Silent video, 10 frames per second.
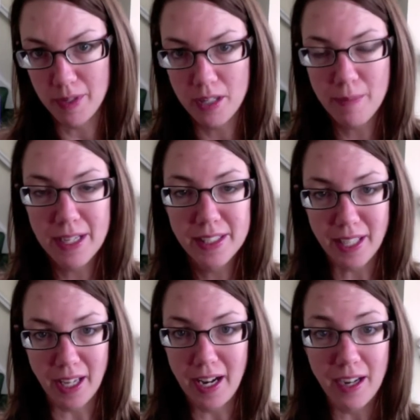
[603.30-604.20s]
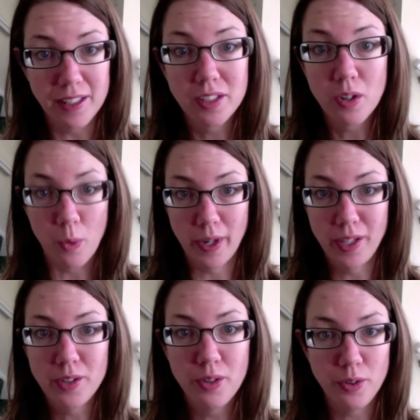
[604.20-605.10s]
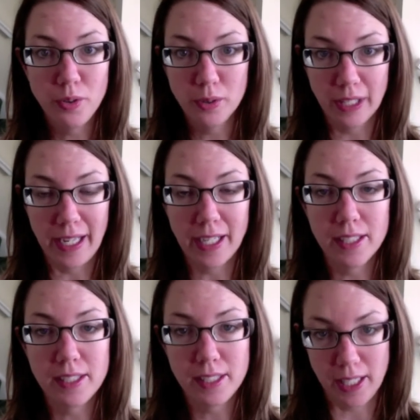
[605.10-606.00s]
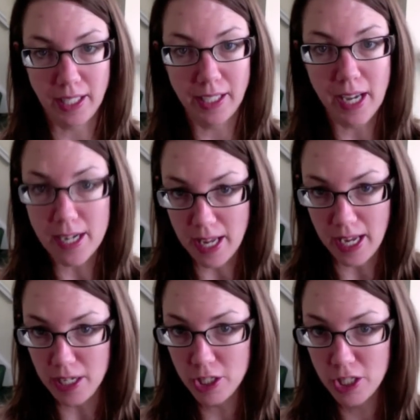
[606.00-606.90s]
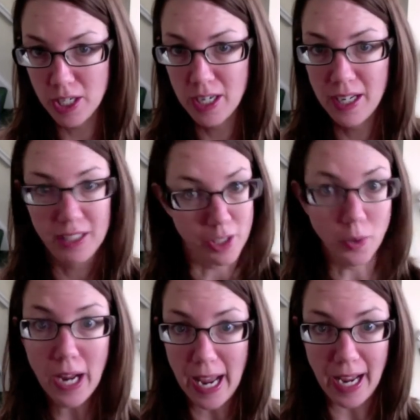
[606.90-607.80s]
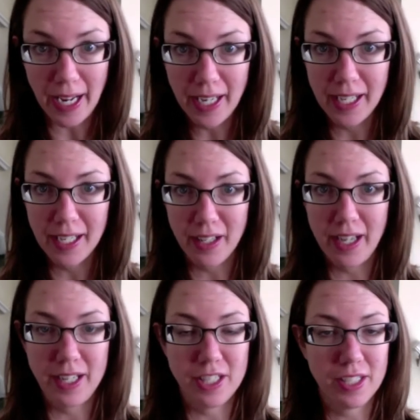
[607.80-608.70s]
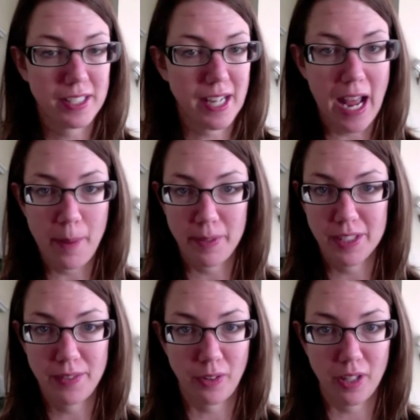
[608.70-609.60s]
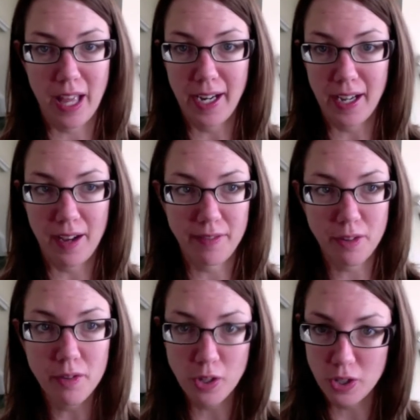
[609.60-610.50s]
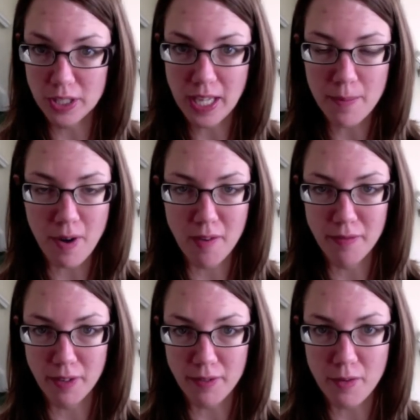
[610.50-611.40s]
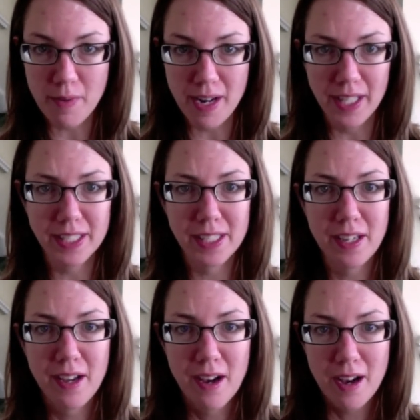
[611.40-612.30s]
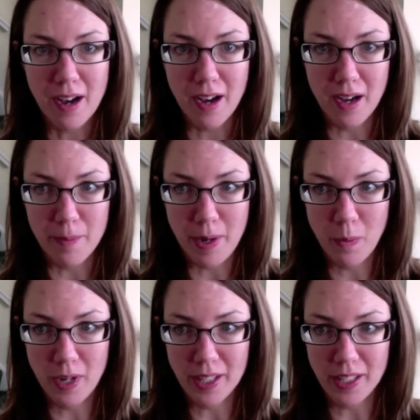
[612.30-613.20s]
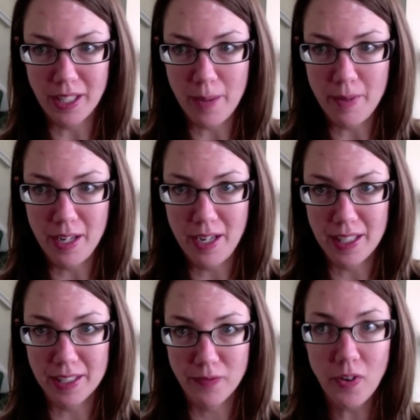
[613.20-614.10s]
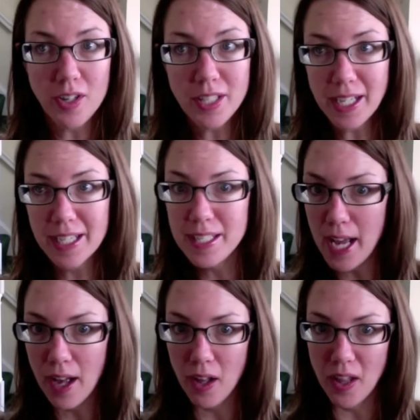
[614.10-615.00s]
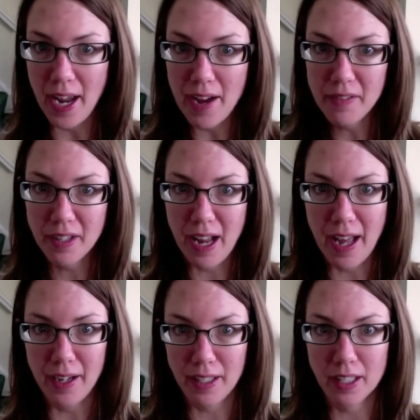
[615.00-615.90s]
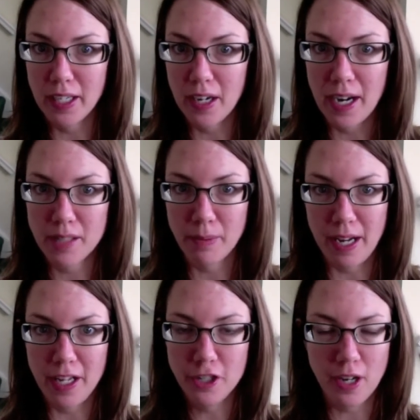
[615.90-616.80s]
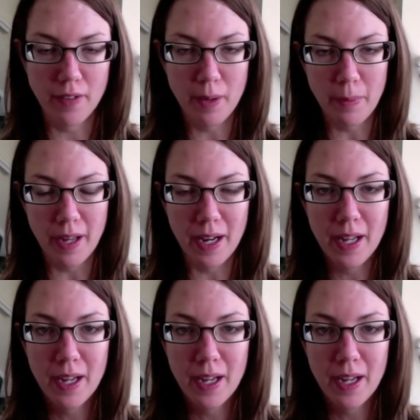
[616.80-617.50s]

into my skin, and it's going to like sting and itch. It's okay. It just happens for like a few. You just keep it on for a few minutes. And what the lemon, as far as I can tell, I haven't had a clear explanation of it, but